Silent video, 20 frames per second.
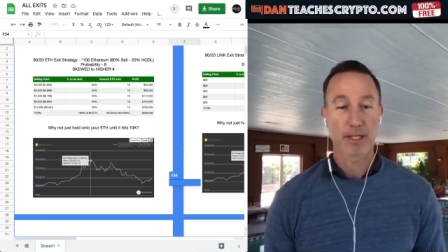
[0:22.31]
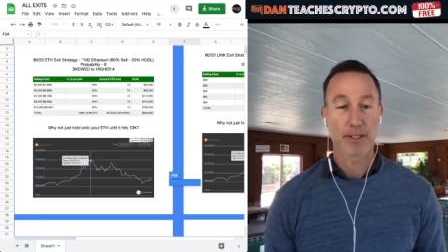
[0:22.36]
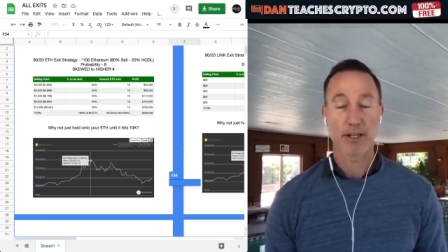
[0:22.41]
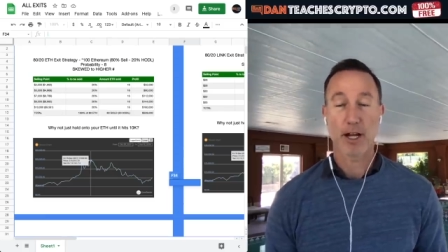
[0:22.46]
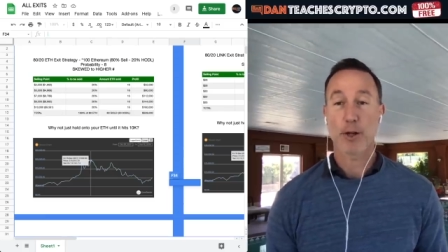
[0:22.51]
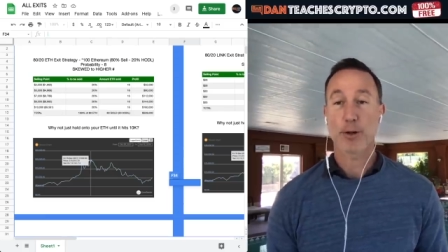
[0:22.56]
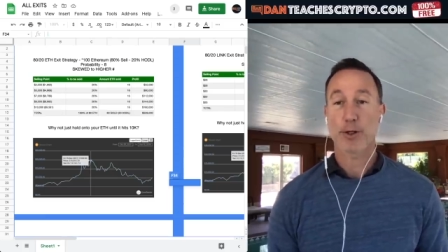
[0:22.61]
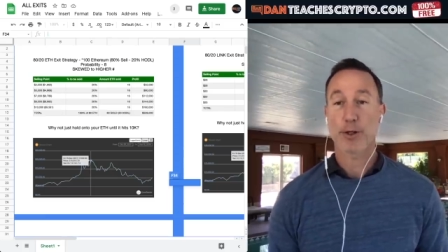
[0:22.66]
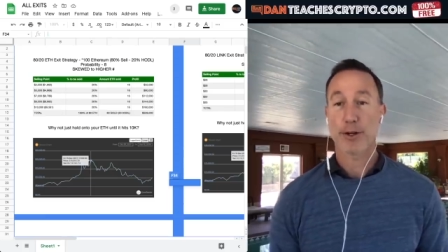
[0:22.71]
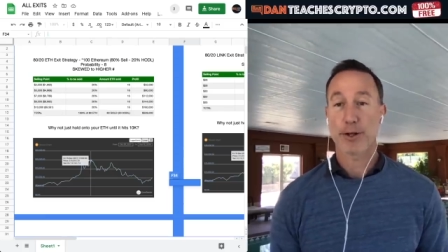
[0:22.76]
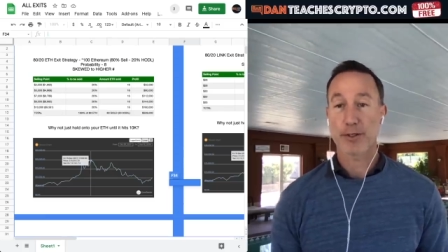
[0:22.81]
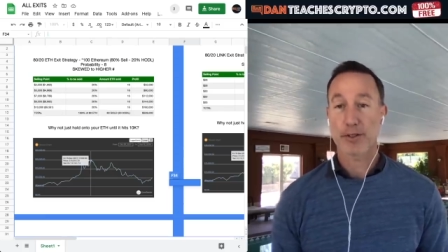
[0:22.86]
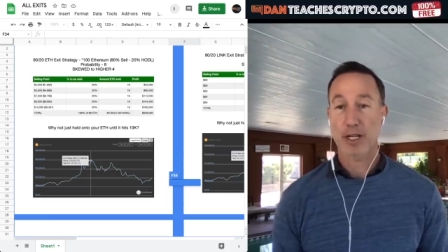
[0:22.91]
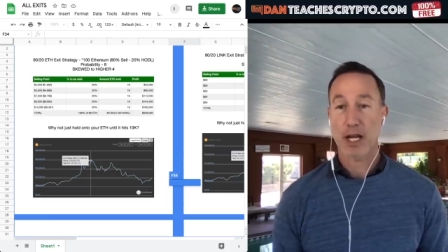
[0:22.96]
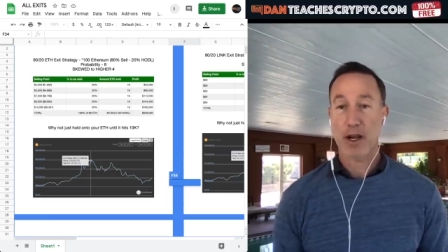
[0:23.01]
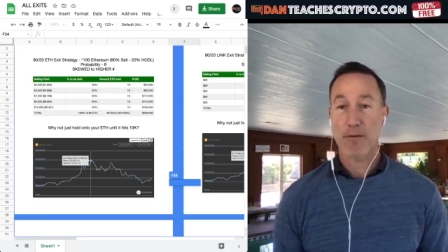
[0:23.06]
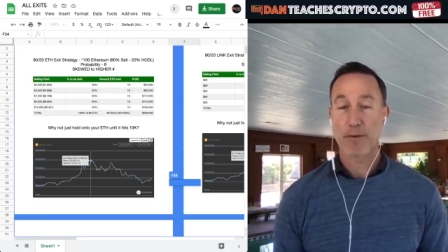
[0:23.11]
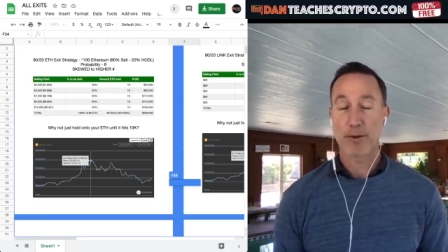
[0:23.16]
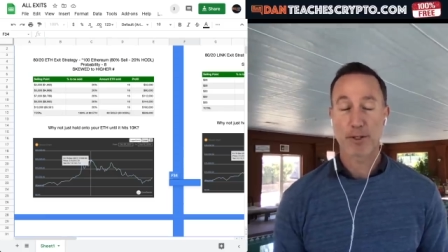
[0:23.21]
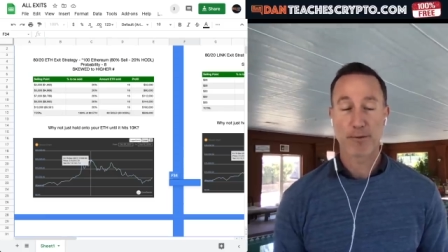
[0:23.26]
dollar cost
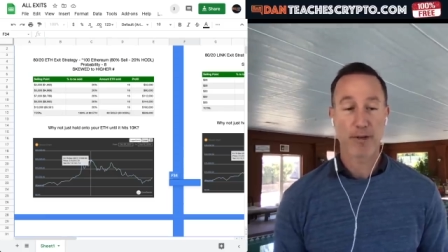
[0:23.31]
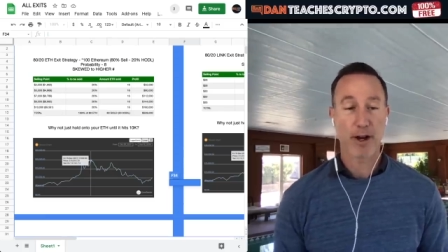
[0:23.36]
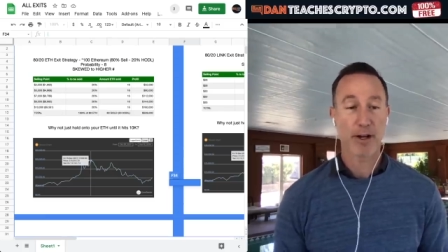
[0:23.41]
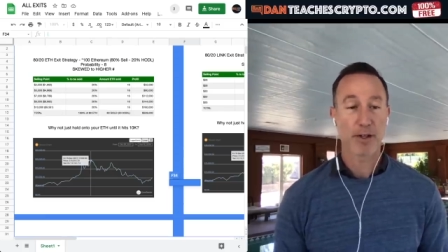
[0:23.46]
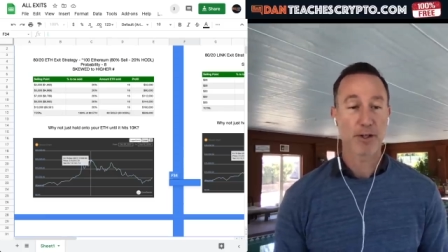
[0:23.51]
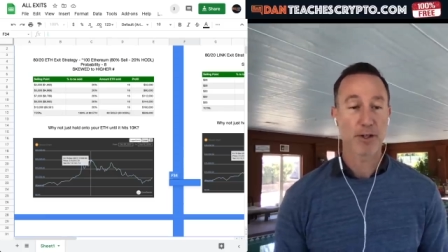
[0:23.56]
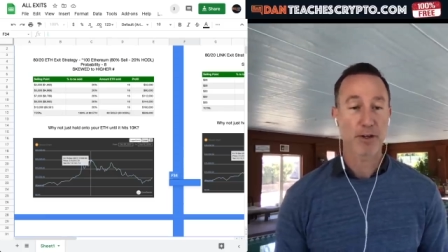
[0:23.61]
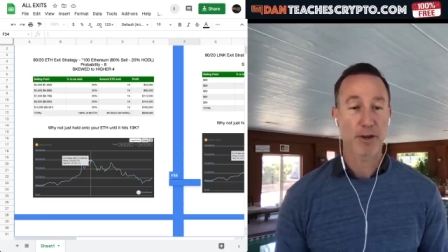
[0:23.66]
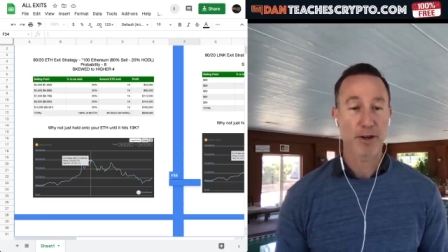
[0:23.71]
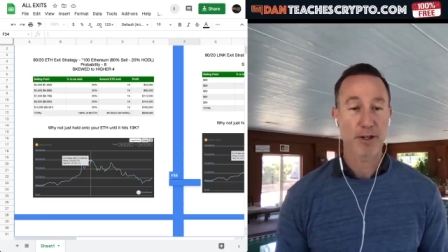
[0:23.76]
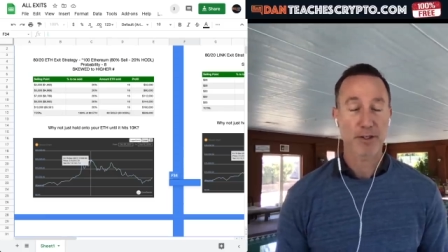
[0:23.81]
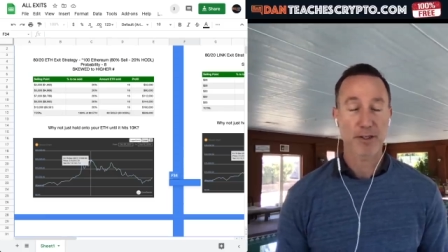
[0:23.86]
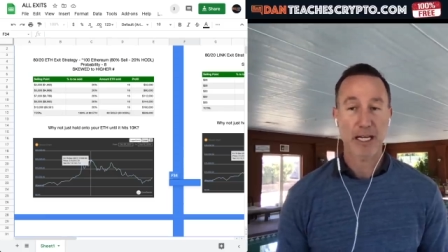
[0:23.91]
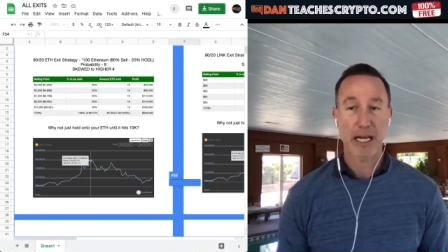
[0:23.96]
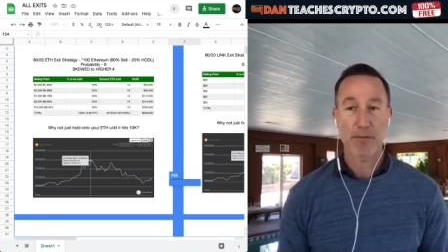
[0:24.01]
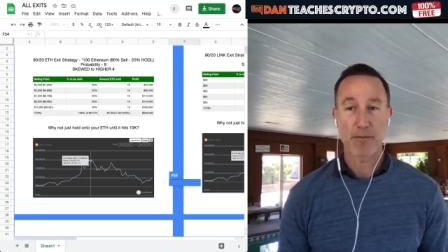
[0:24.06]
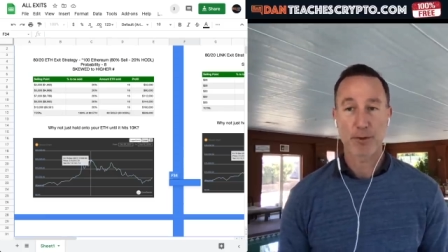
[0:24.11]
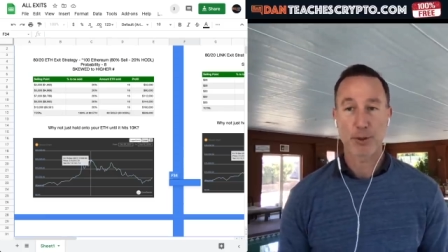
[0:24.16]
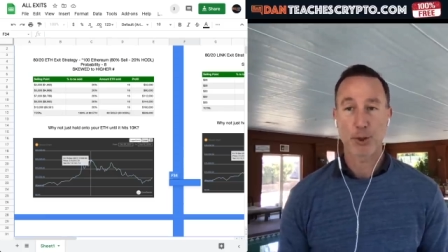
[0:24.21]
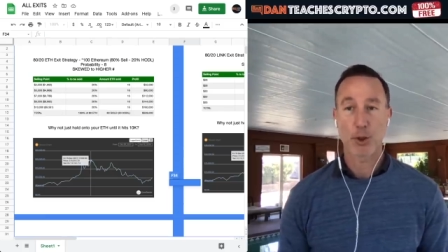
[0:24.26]
average, value cost
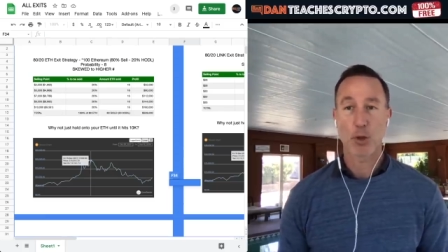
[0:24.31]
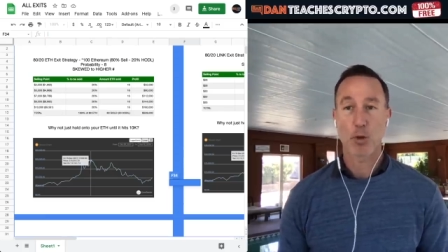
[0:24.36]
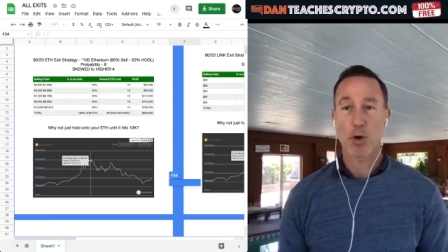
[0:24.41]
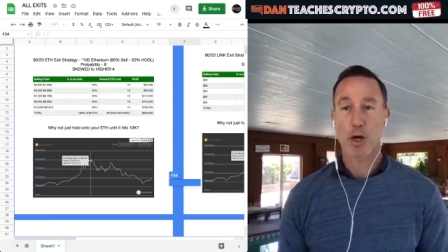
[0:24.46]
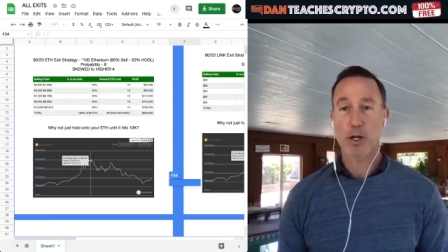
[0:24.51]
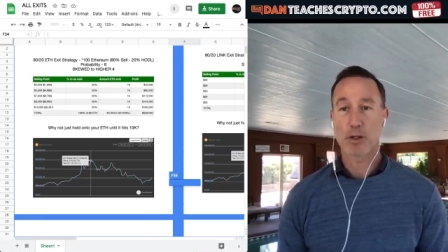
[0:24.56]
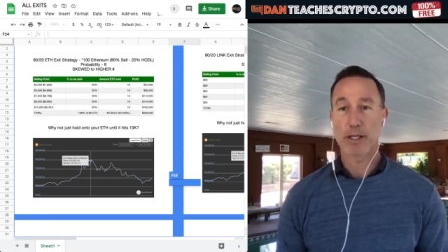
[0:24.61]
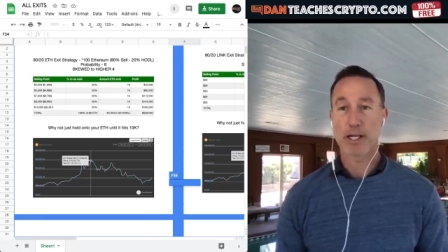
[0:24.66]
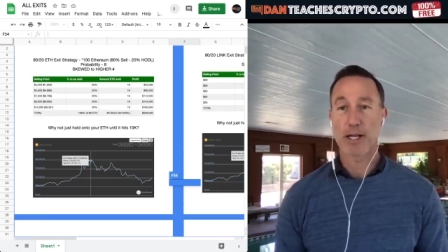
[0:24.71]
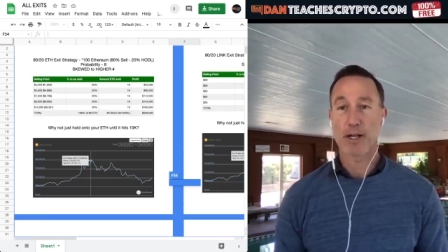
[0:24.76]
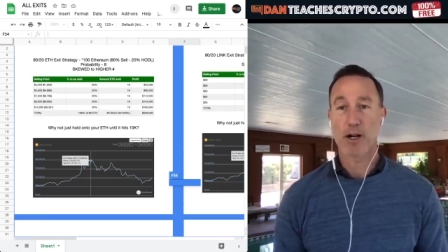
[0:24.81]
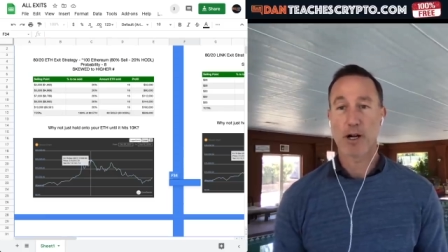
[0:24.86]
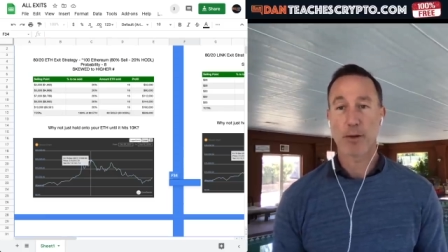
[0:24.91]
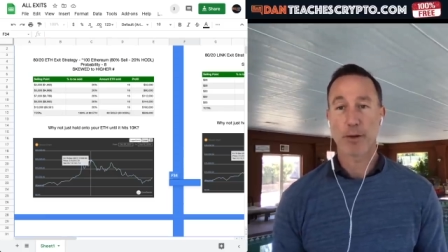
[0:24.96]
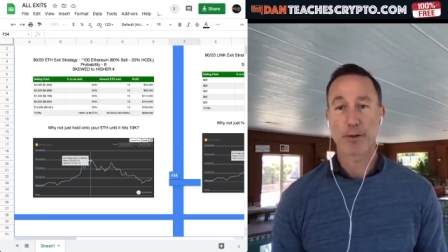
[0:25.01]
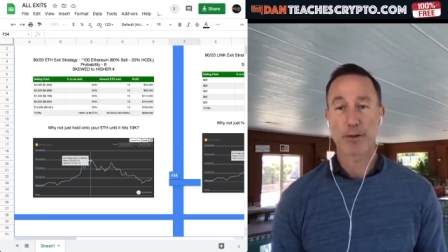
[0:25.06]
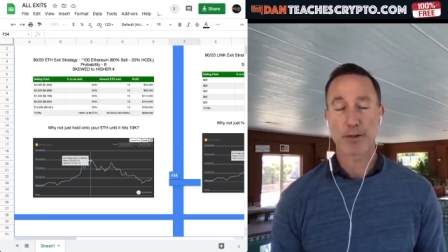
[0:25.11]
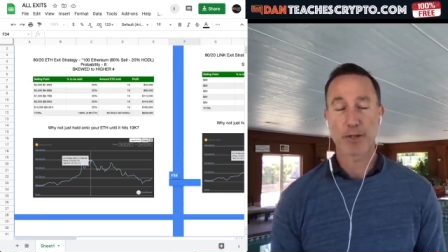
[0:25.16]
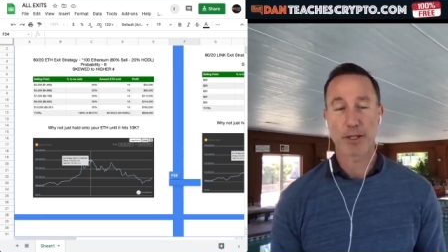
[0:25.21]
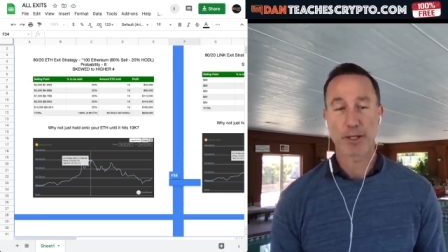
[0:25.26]
average, go all in, all
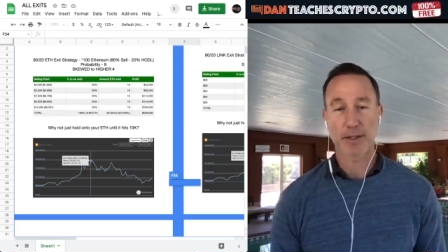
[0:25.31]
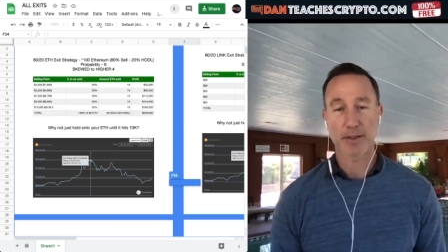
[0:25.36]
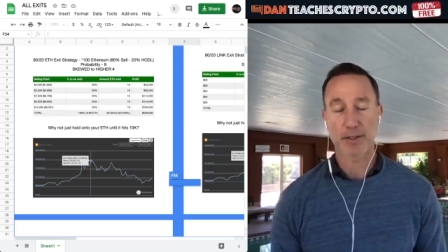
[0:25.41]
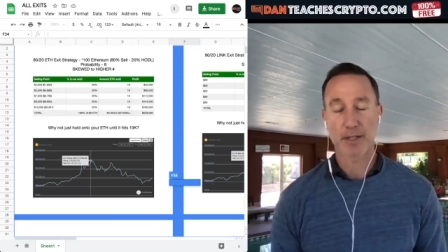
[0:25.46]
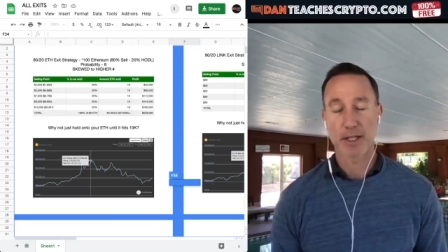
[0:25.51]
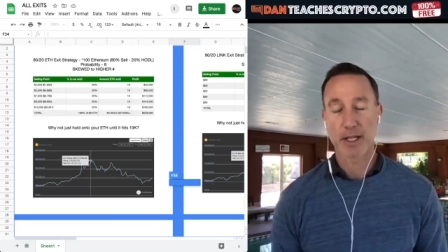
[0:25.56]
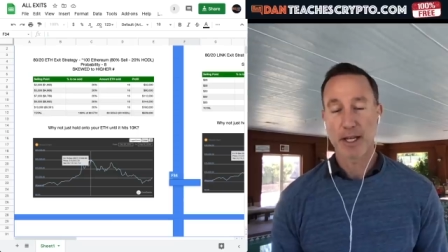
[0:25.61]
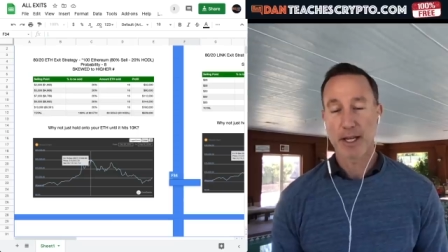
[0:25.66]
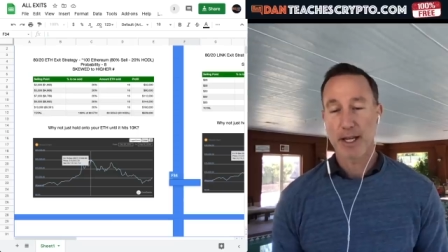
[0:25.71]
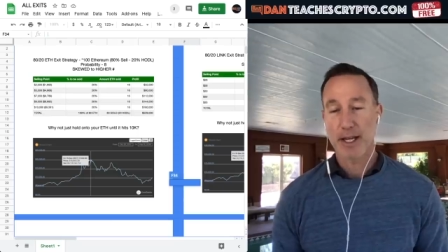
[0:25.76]
those things.